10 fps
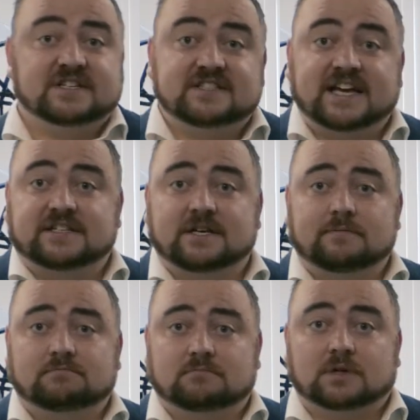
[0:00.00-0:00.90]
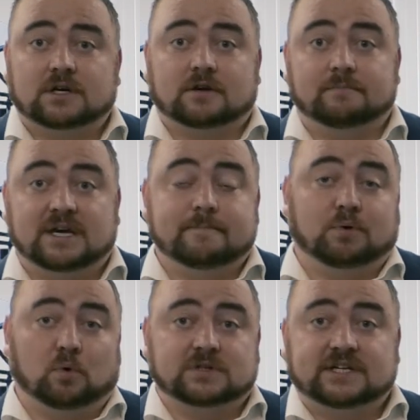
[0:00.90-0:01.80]
This data can be
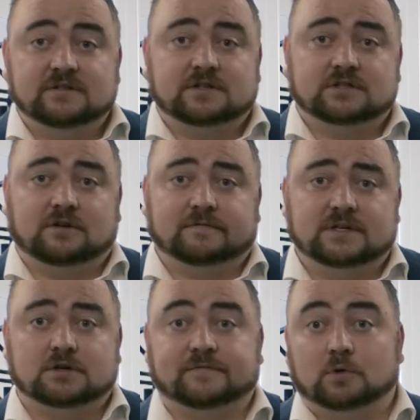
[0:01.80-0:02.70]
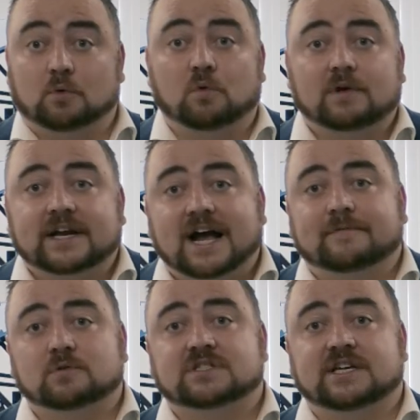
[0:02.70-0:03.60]
imported into the software. So if you already
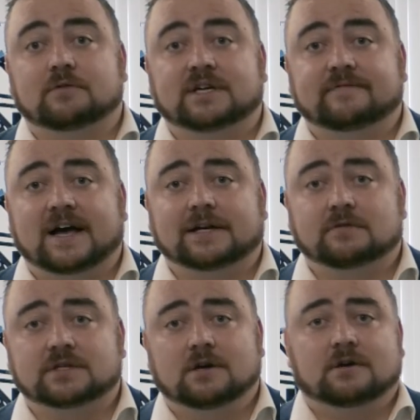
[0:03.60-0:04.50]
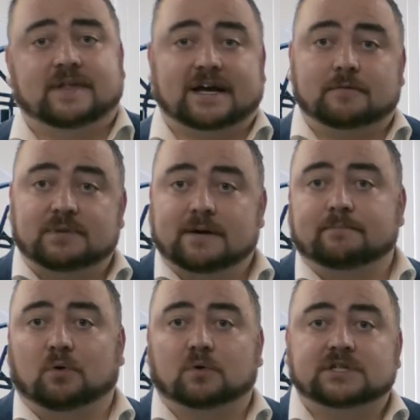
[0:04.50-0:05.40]
have your COD values, that can be
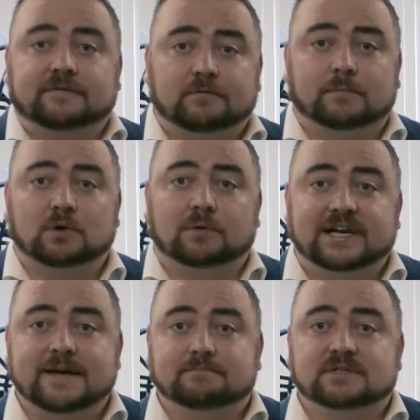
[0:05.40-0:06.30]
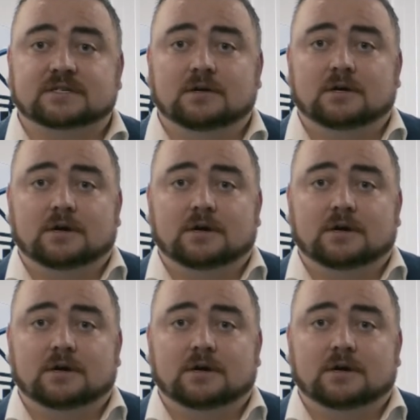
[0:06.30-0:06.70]
imported from your LIMS,